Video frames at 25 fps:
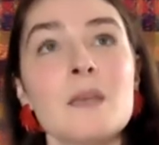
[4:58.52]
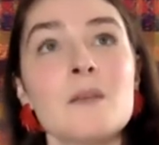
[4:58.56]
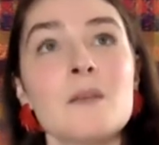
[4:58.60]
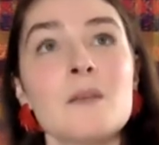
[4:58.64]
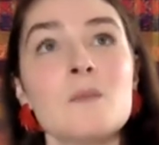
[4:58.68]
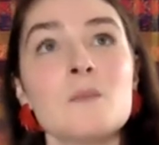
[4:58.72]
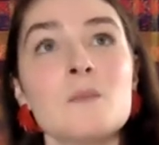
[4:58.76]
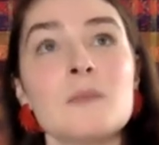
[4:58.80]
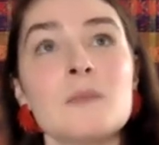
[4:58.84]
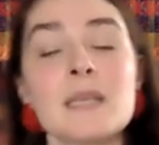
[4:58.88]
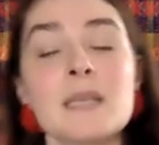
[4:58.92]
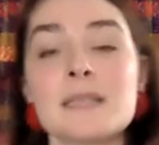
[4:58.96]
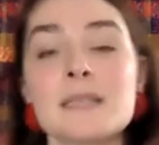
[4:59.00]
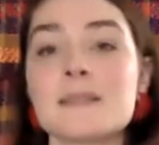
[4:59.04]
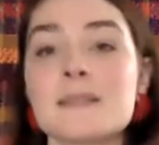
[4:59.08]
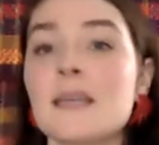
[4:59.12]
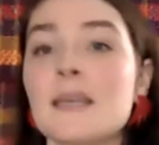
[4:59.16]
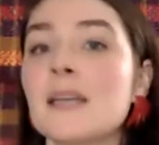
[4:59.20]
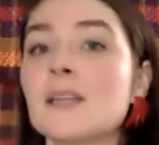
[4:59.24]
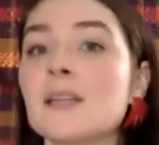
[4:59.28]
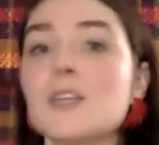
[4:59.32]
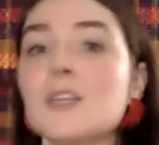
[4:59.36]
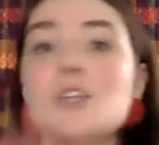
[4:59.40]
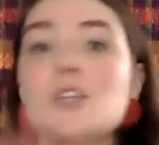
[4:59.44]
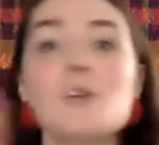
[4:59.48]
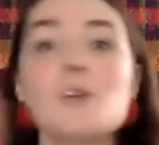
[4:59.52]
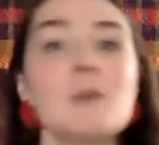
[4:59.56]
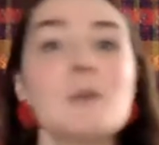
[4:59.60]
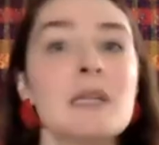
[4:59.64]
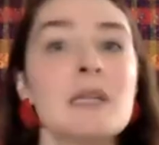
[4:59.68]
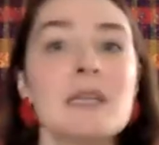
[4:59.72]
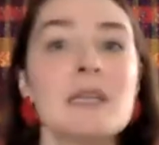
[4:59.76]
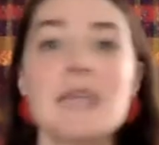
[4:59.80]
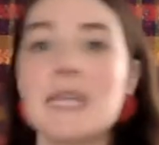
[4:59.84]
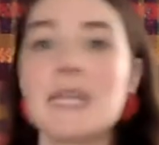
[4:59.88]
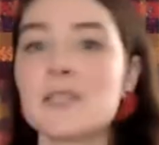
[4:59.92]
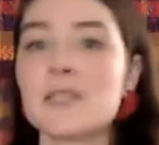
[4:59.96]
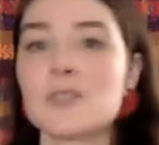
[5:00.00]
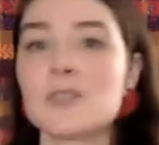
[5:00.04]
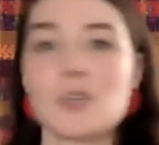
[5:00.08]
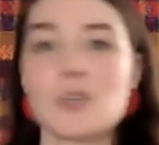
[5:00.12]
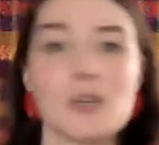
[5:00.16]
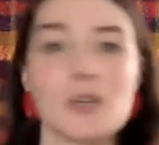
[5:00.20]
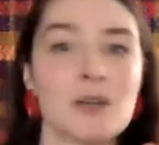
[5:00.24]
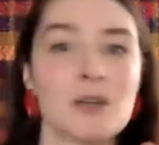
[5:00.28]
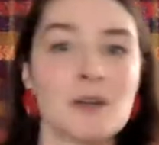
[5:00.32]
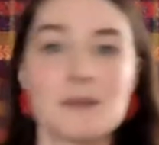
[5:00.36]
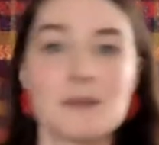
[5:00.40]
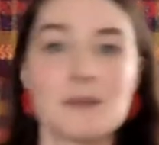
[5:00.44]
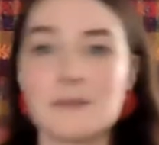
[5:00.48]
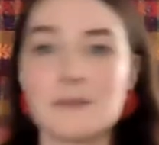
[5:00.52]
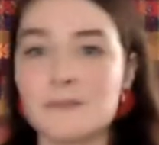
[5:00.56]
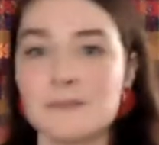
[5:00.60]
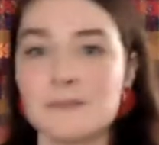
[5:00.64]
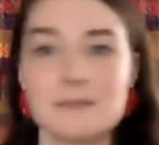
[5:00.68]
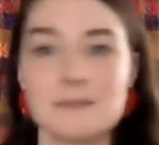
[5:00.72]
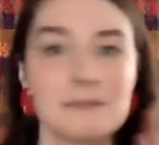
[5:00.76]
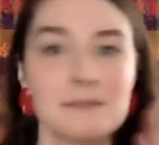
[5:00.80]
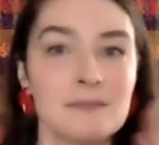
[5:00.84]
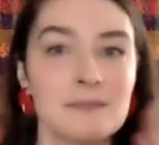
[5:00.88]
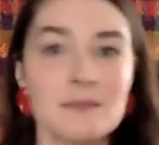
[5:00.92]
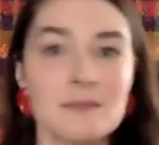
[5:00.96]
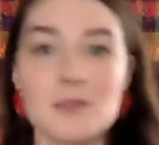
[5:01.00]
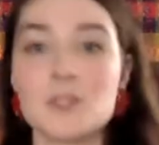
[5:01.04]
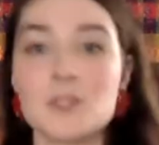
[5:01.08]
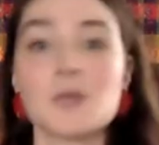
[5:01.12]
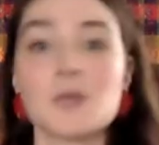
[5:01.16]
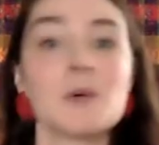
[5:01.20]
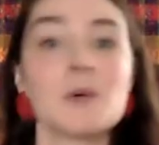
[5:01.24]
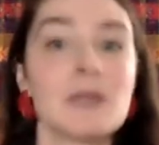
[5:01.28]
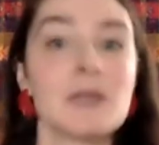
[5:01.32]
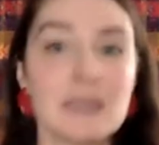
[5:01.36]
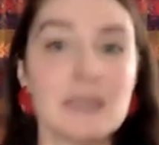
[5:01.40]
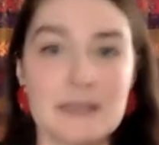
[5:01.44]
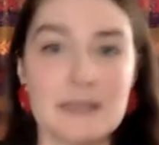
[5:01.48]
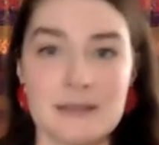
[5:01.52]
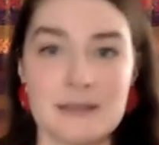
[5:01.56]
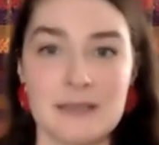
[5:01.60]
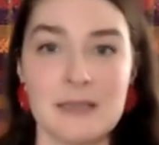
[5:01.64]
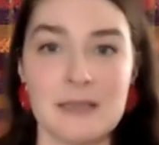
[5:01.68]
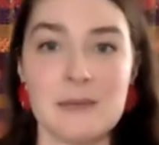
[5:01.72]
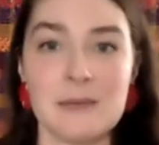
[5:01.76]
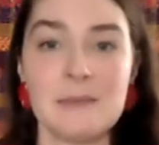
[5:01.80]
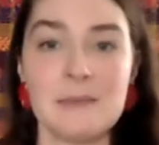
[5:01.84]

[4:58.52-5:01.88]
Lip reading: that's that human nature dualism.